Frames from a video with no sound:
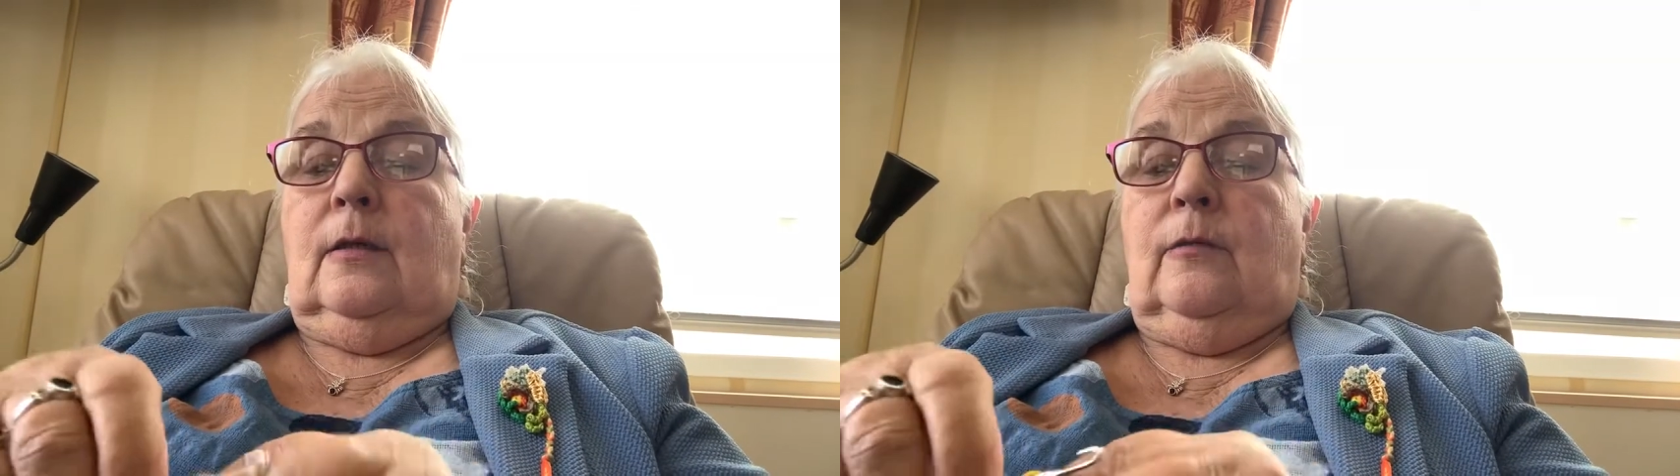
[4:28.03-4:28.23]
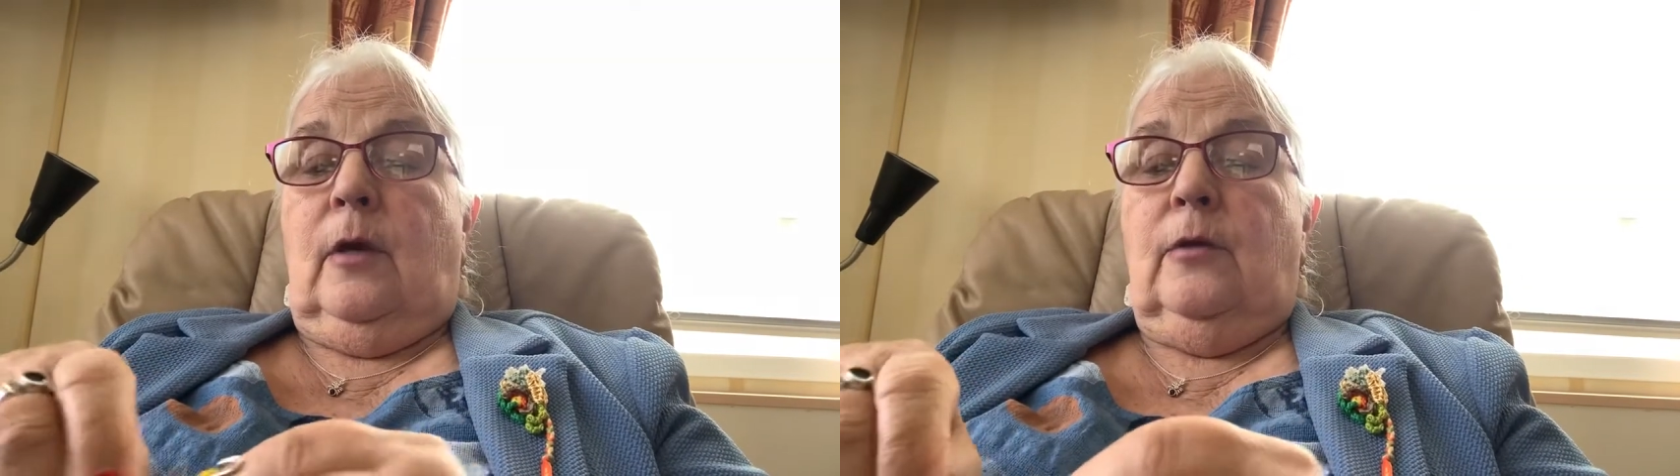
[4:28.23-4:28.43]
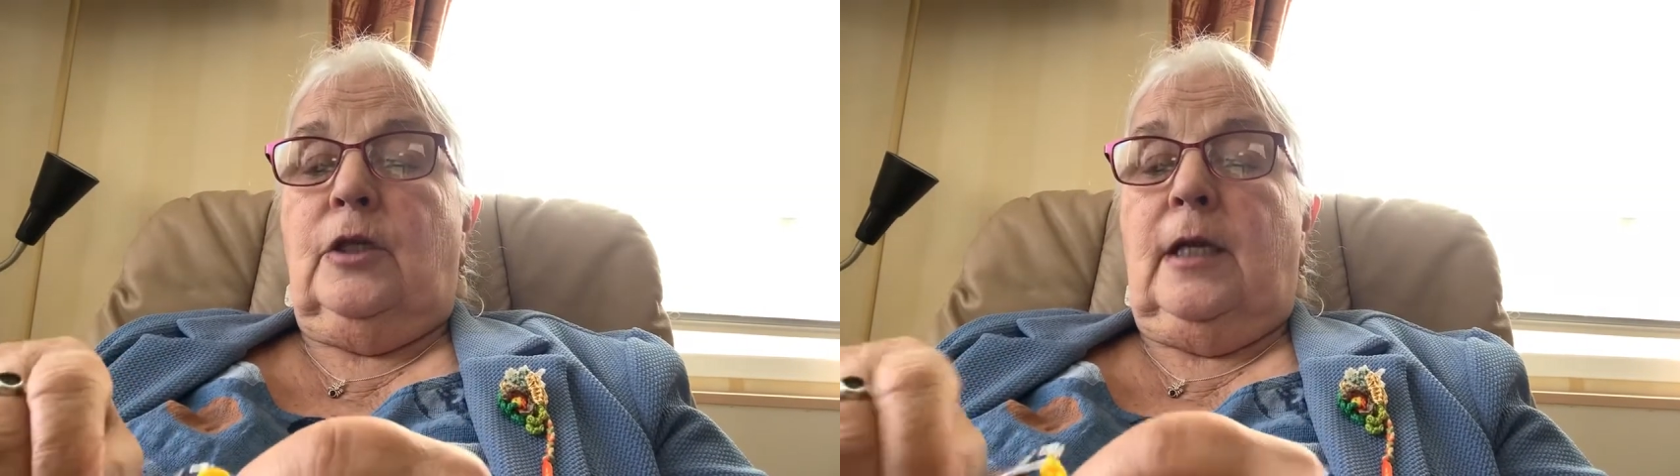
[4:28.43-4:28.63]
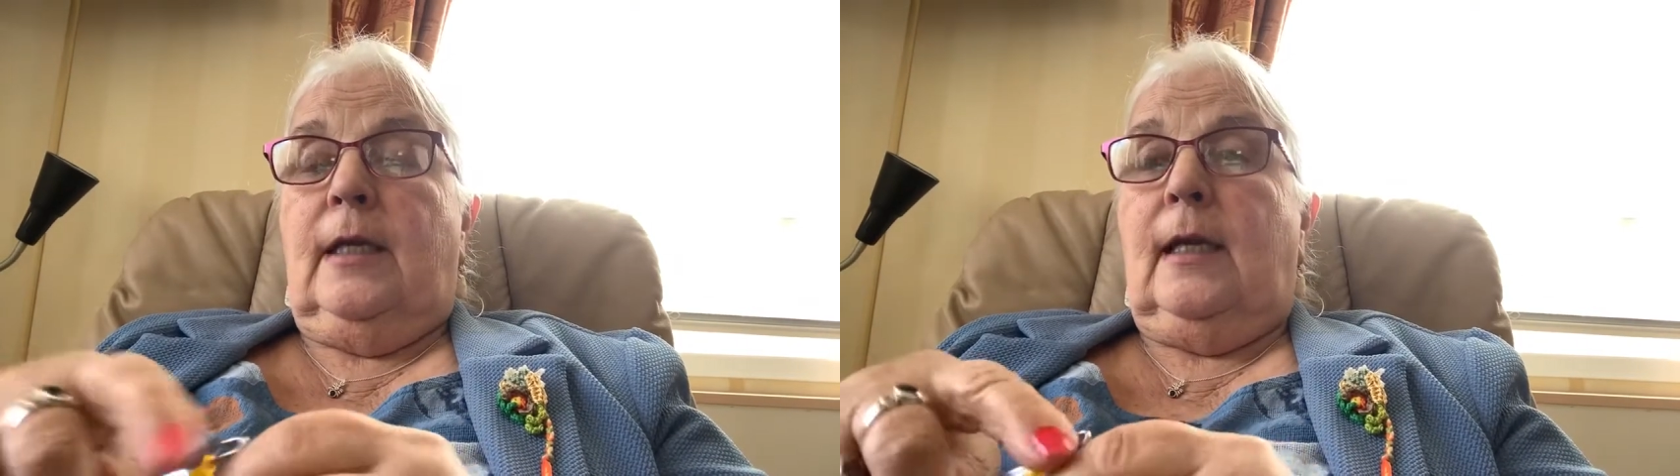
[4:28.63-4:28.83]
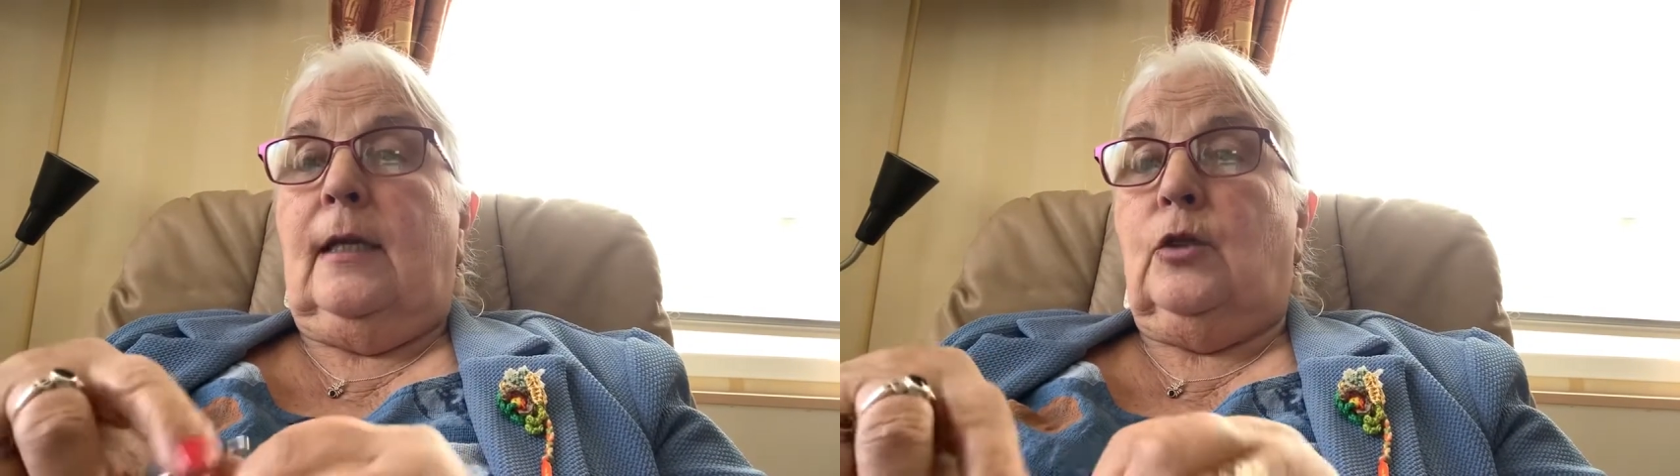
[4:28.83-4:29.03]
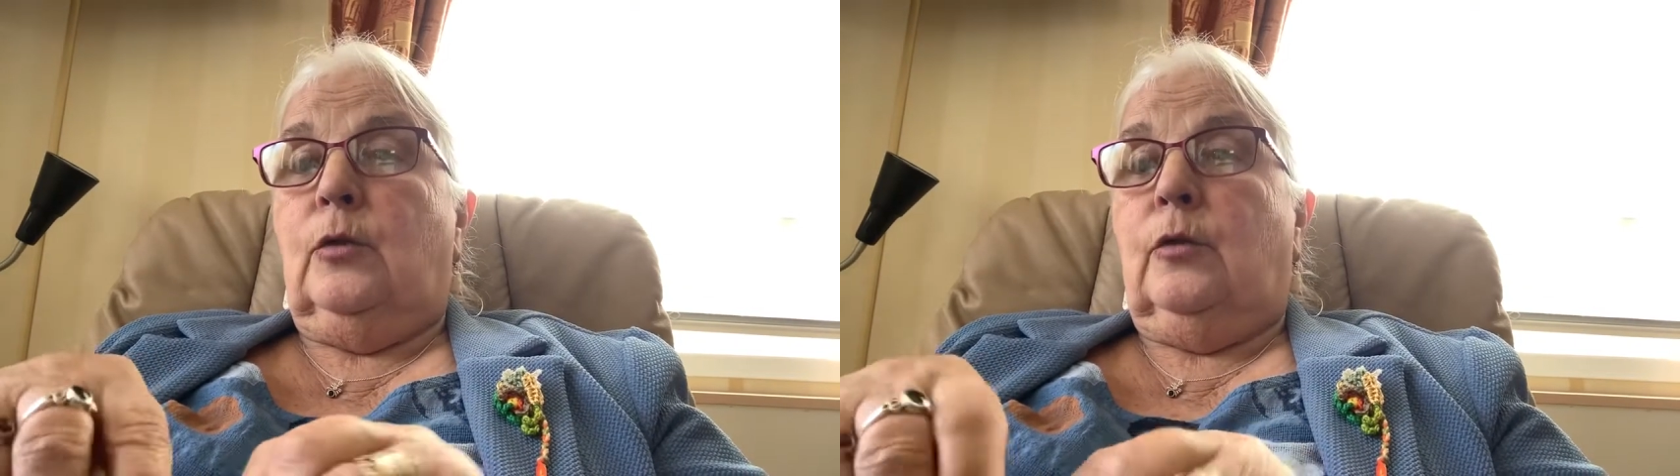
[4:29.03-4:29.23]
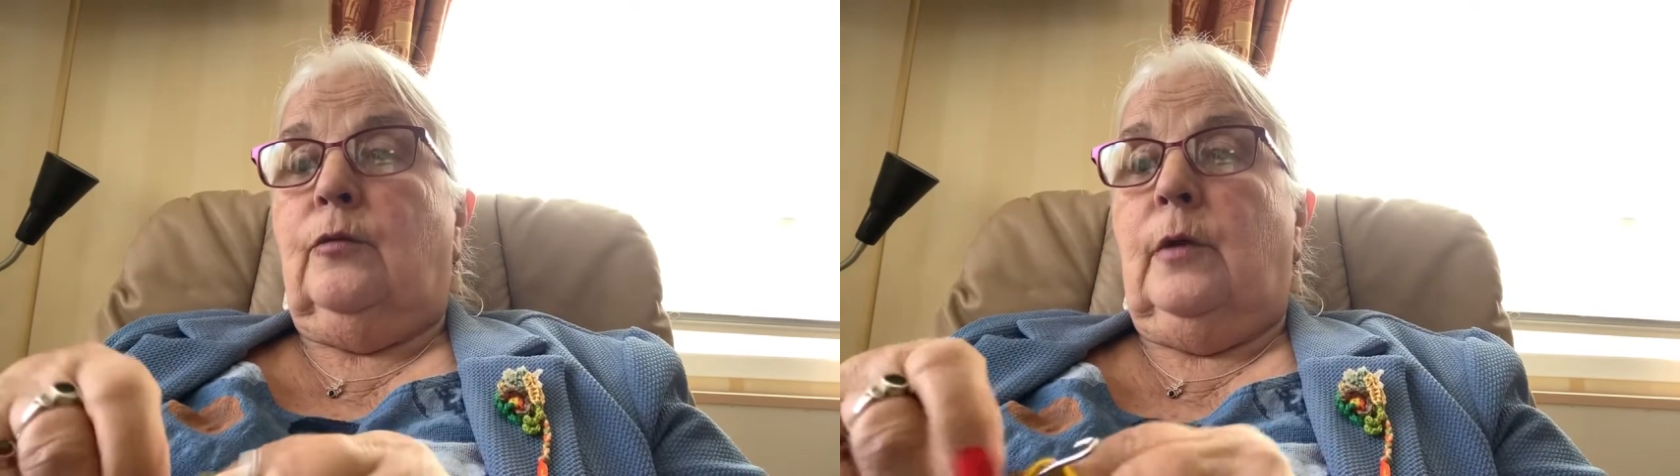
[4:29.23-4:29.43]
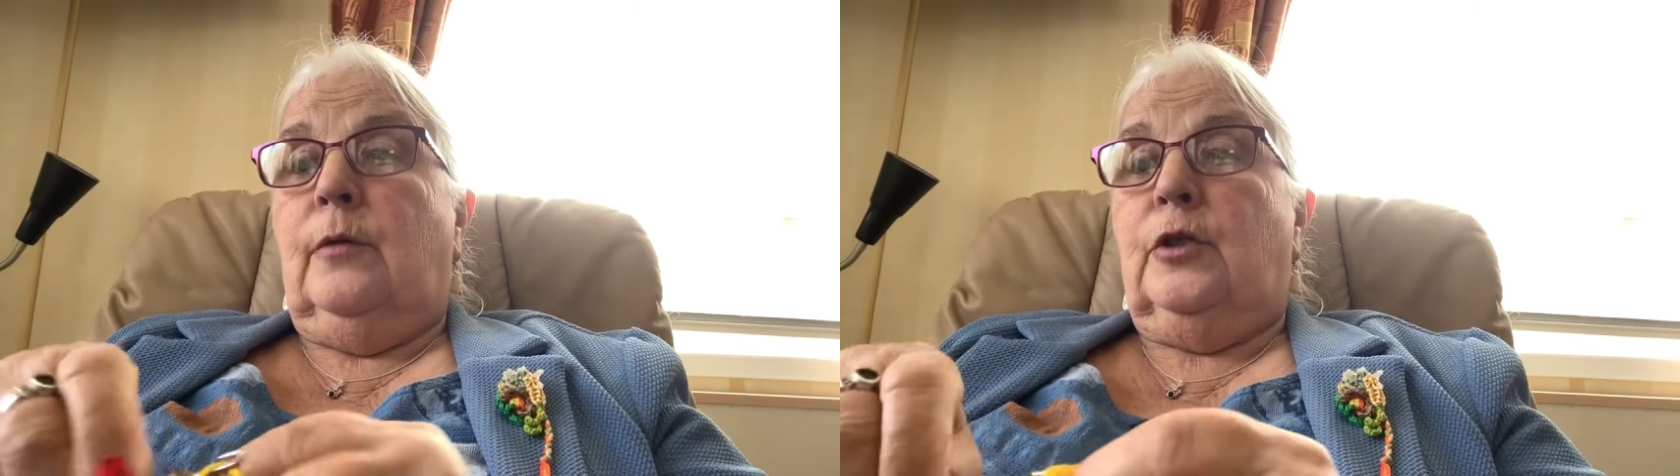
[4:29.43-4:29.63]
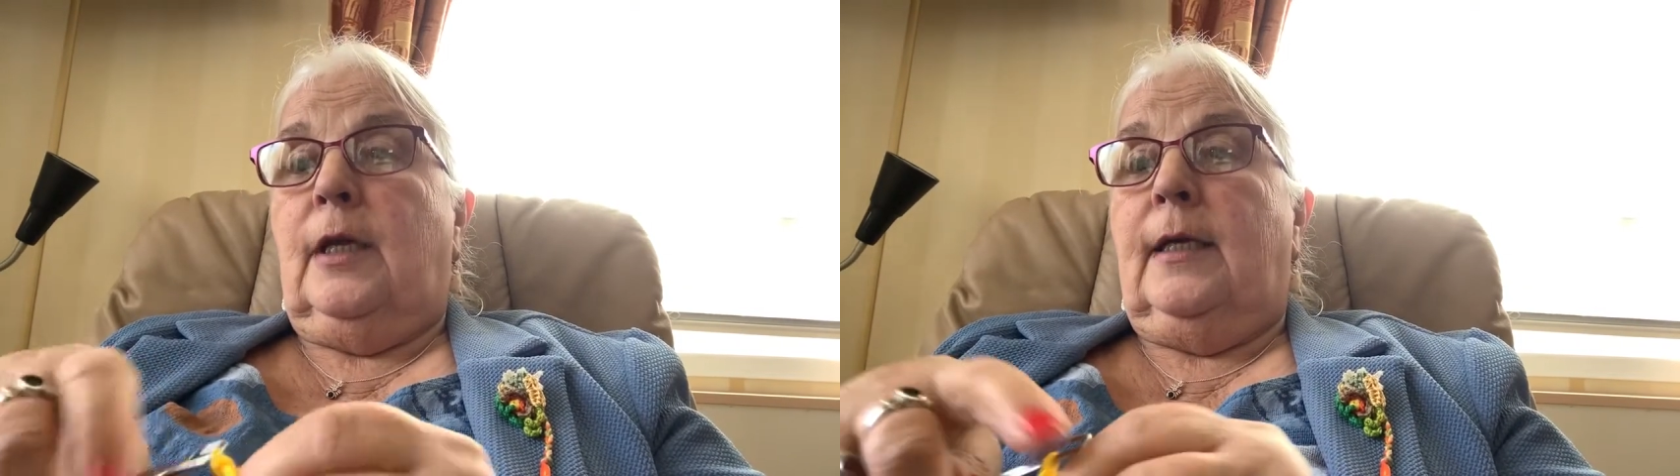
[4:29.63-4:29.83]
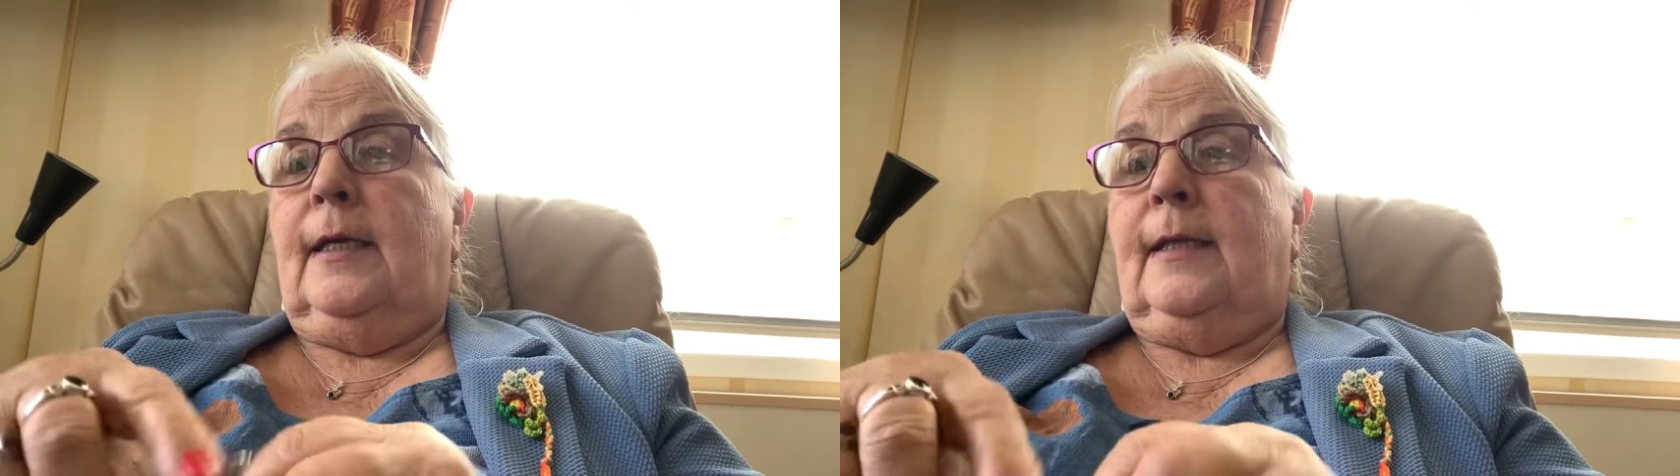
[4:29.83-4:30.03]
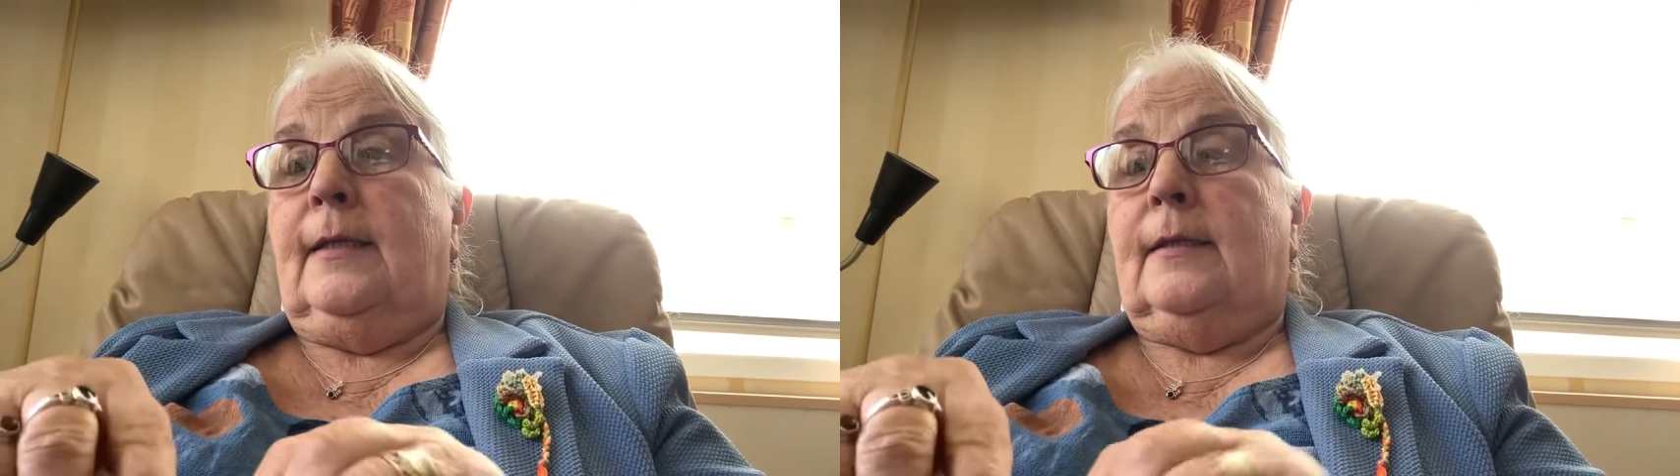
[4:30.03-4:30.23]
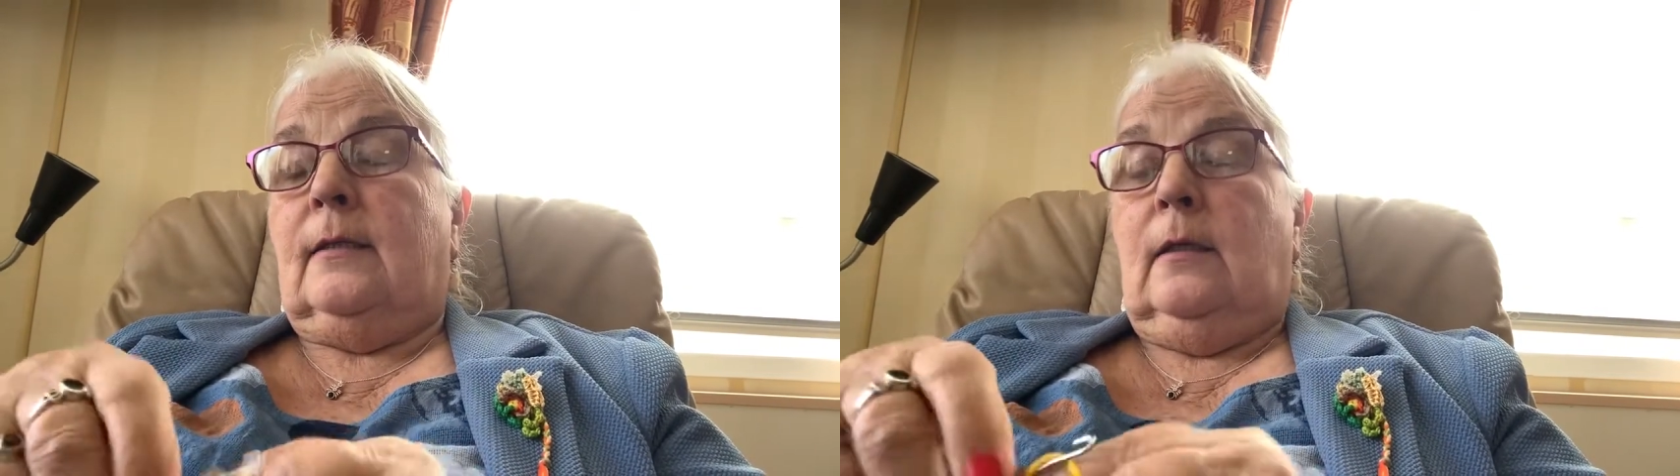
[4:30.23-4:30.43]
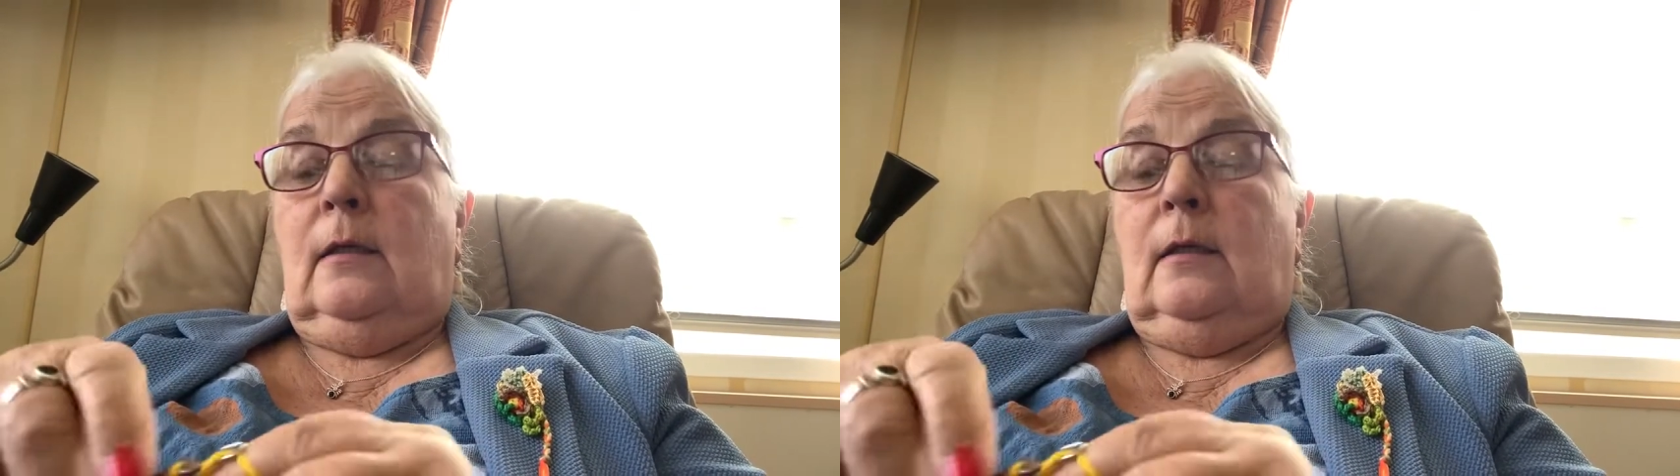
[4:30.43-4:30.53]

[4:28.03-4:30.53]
crochet, latch hook crochet, is